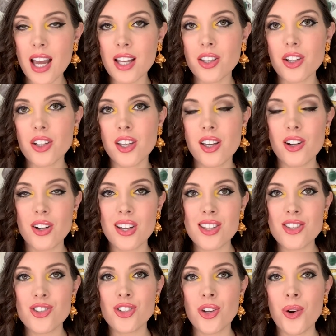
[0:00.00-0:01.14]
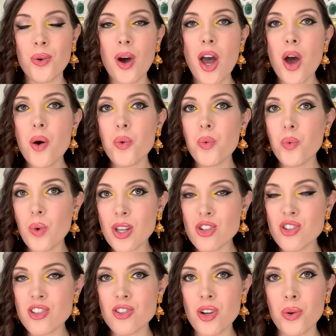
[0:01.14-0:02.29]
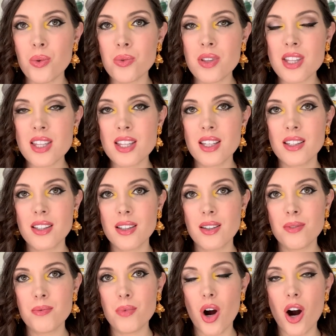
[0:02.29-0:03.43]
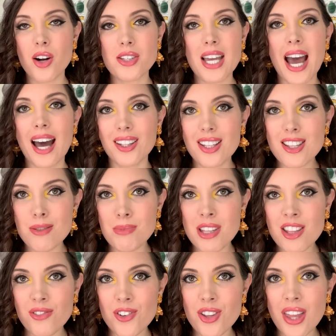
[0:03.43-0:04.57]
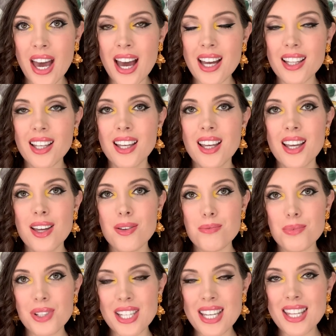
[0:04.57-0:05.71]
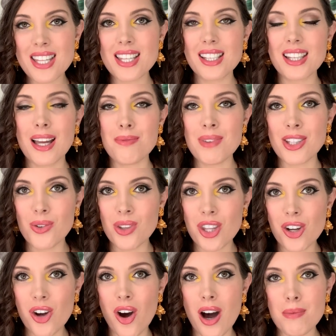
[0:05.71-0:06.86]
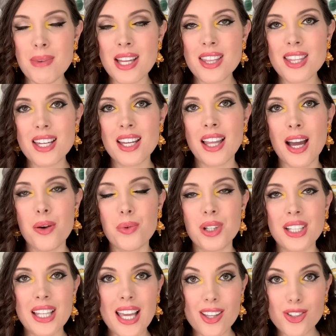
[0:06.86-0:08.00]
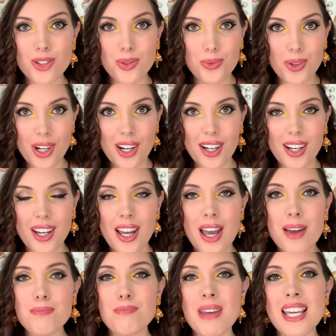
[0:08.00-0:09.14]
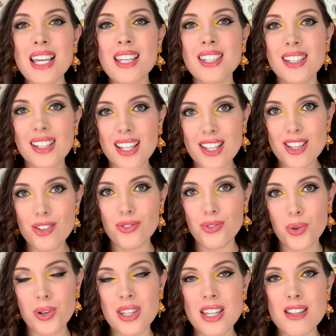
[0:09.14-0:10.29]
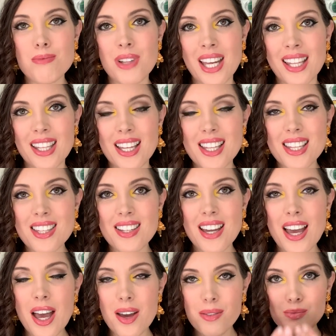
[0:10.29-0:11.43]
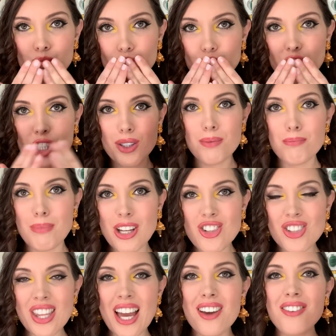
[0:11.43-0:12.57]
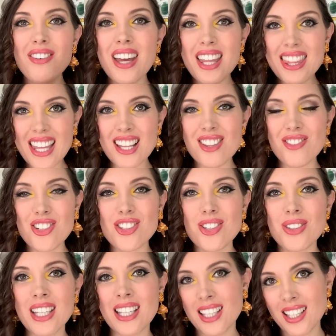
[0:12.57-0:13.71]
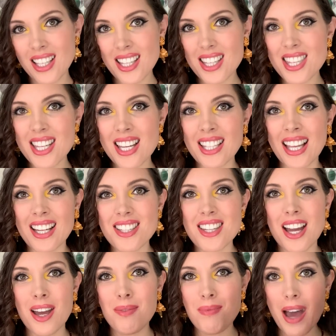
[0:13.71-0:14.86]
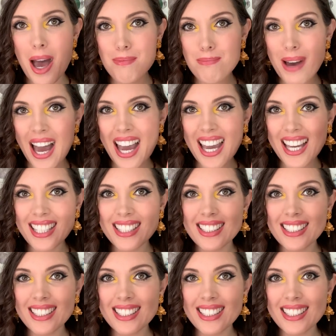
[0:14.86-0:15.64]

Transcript: and you're curious to know which stones are talismans for that, please let me know in the comments and I will get to work making a list for this playlist. Much love. Thanks for tuning in. See you next time. Bye.